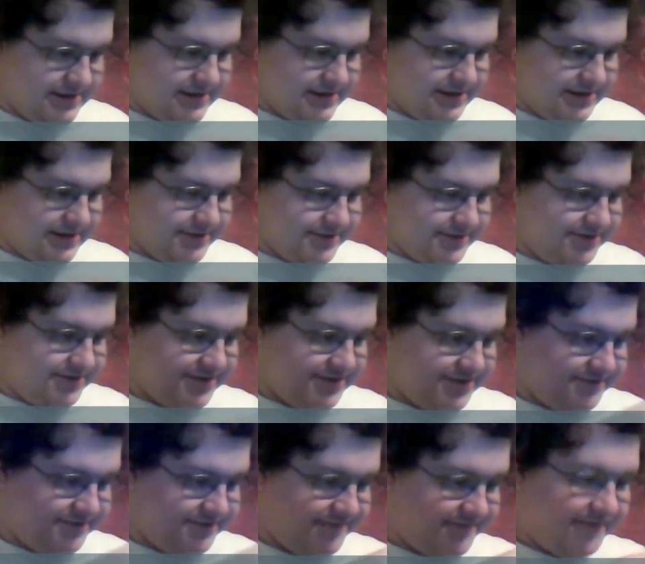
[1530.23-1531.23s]
This will just
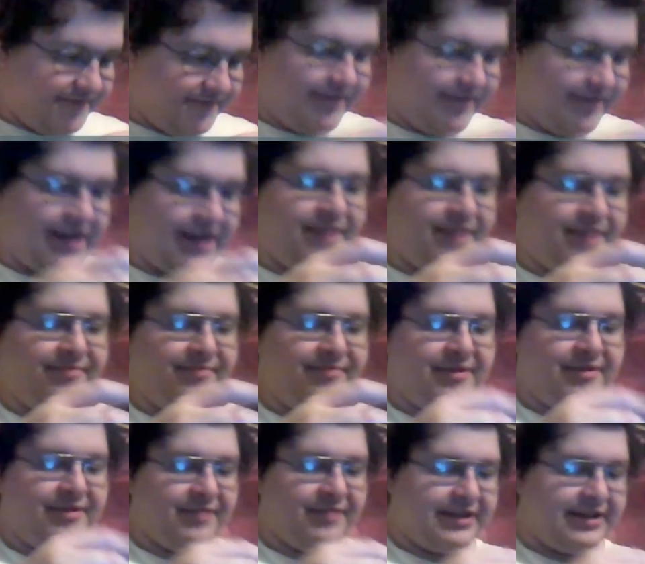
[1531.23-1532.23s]
fold that up
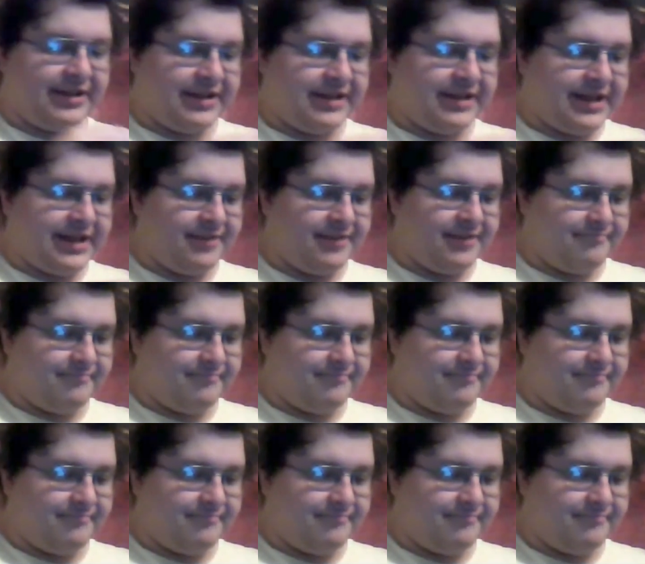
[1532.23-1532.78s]
there like that.